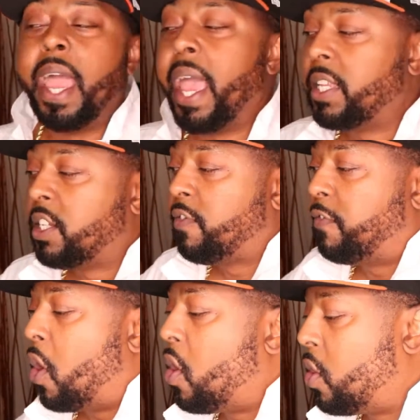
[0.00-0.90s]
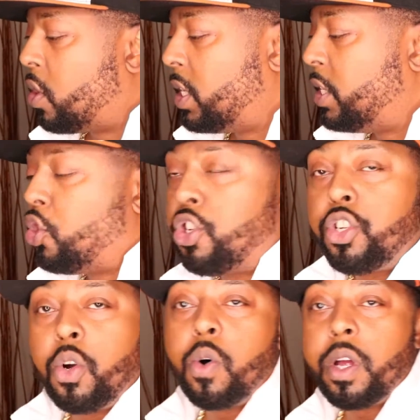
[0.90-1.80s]
has fallen
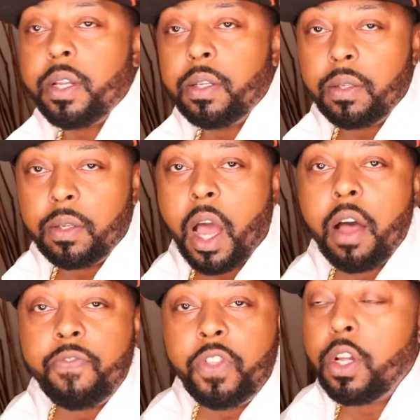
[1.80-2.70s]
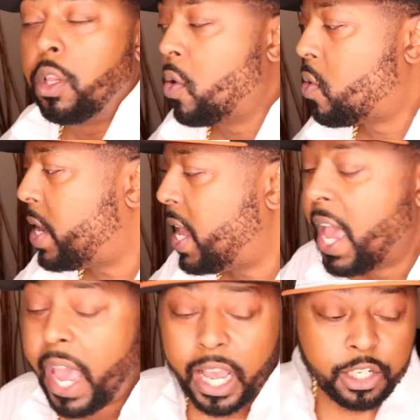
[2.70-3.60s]
short of the glory,
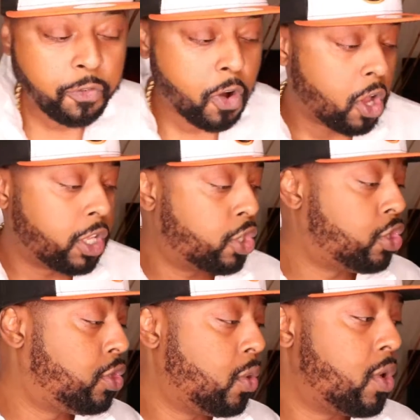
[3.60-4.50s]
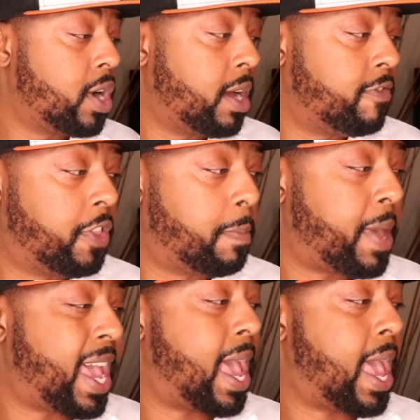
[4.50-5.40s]
has fallen short of the
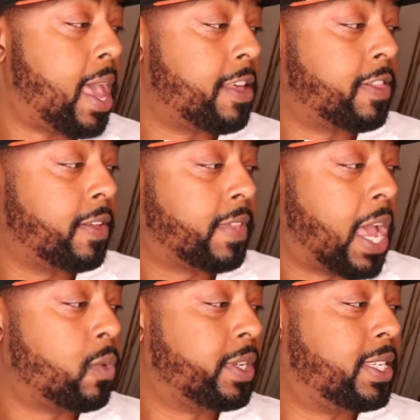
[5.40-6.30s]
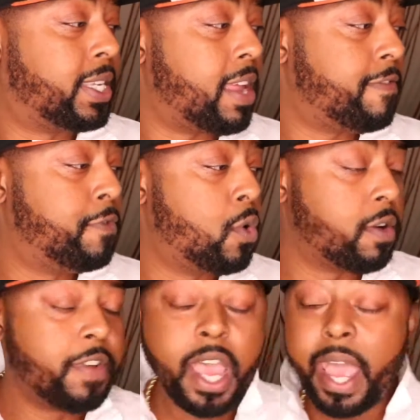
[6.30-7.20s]
path that was set
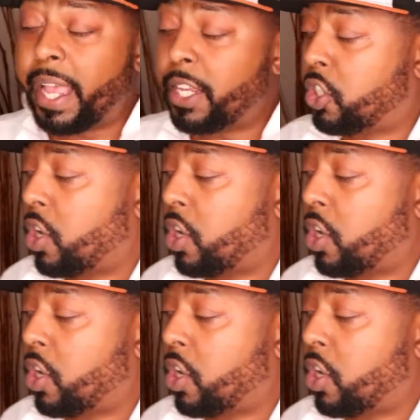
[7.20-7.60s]
forth, has